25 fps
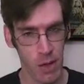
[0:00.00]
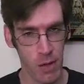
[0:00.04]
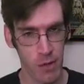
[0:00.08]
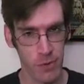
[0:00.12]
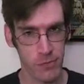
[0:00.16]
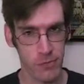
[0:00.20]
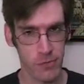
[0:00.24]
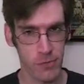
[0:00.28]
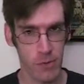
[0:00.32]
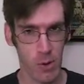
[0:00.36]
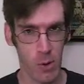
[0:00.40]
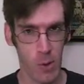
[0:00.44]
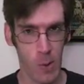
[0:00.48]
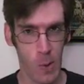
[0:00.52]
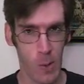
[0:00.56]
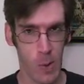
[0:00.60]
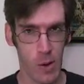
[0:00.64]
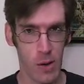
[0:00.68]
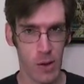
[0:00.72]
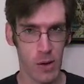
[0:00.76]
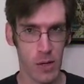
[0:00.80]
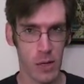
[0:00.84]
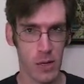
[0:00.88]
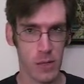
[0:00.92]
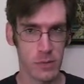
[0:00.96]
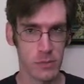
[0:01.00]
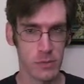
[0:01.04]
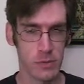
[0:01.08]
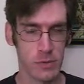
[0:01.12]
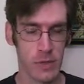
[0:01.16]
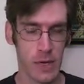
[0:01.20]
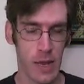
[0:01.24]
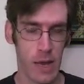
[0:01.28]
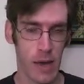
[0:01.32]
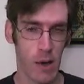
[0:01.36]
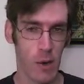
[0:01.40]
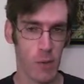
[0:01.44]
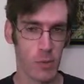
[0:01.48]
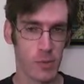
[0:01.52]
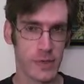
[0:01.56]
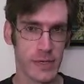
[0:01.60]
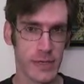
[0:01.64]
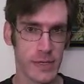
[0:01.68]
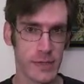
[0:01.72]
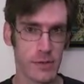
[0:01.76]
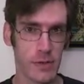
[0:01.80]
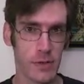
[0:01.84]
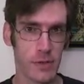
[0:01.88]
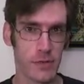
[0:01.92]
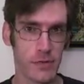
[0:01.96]
So now,
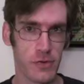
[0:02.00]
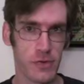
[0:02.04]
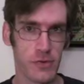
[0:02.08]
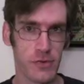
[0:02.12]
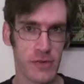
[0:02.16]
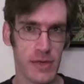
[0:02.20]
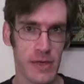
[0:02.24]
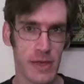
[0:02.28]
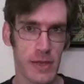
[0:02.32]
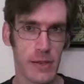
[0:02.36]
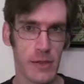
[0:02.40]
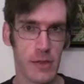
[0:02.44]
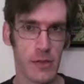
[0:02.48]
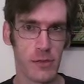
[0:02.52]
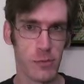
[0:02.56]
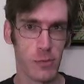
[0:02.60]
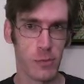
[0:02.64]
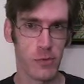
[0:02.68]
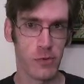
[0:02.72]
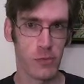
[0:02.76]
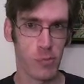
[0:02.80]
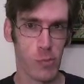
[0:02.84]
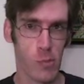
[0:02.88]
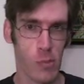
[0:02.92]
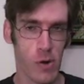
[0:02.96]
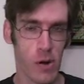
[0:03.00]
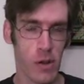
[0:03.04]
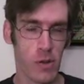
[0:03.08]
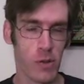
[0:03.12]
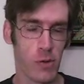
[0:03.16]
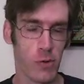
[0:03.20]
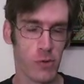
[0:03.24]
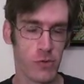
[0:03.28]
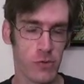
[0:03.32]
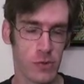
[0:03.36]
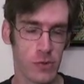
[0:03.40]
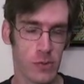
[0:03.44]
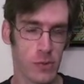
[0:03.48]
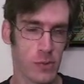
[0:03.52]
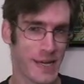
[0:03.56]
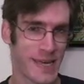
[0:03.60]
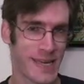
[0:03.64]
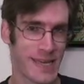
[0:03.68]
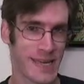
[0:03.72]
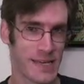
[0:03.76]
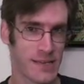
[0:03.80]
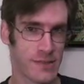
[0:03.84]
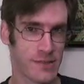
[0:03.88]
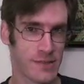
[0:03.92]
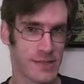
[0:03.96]
needless to say, this was one of those little
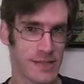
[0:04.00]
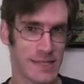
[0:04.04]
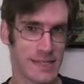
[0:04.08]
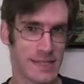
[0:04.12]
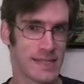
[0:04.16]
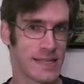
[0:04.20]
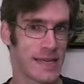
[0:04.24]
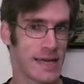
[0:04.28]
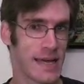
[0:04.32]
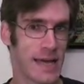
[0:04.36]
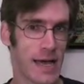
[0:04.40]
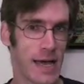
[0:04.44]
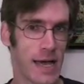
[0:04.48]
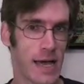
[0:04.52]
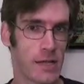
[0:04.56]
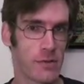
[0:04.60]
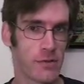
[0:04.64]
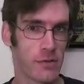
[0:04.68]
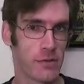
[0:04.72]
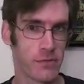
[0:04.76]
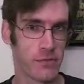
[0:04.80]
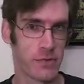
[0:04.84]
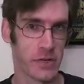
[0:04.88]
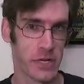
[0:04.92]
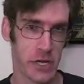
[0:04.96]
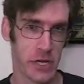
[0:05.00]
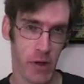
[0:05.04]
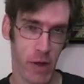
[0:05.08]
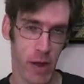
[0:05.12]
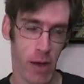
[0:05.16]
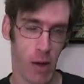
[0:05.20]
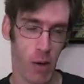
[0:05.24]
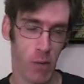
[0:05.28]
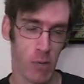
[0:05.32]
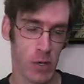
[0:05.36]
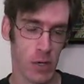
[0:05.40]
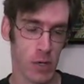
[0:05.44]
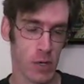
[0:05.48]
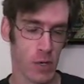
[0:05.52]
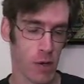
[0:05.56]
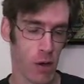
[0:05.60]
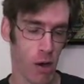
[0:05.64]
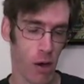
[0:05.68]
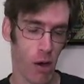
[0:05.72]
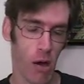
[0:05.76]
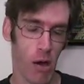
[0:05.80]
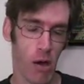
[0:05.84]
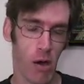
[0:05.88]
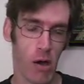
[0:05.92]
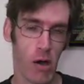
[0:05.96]
kinks that they had to figure out.
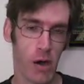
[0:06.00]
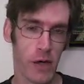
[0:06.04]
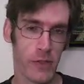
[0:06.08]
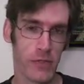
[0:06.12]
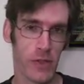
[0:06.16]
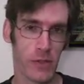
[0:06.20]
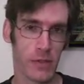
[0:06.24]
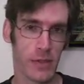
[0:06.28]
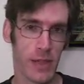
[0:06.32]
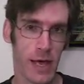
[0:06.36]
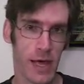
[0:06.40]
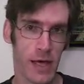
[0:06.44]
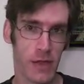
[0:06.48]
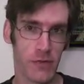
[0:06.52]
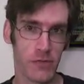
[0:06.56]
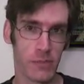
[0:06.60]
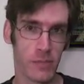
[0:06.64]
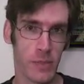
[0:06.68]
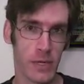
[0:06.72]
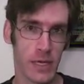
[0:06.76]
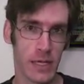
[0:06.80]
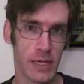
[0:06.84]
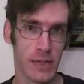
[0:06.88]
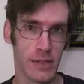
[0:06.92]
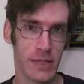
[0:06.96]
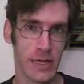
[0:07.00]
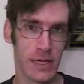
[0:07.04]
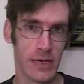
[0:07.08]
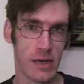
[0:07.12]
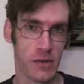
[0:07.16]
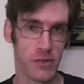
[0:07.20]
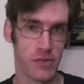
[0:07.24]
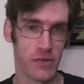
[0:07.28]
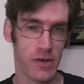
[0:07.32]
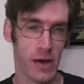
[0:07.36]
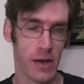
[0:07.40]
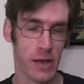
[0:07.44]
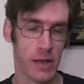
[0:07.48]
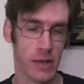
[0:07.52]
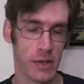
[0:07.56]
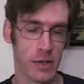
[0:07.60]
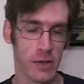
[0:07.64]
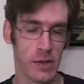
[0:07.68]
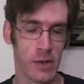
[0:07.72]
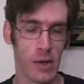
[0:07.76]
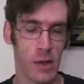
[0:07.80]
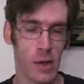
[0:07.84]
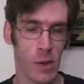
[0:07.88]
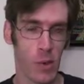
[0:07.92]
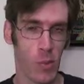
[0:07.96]
At the last minute, they
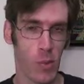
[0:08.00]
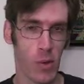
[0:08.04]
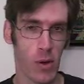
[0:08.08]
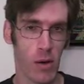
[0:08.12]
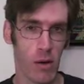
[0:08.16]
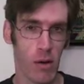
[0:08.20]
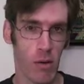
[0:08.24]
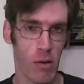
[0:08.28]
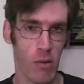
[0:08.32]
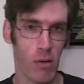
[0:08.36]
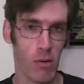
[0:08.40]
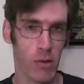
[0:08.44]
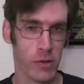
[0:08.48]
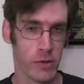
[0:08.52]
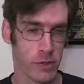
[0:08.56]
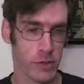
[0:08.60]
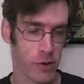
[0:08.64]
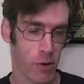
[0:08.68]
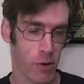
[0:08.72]
decided, well,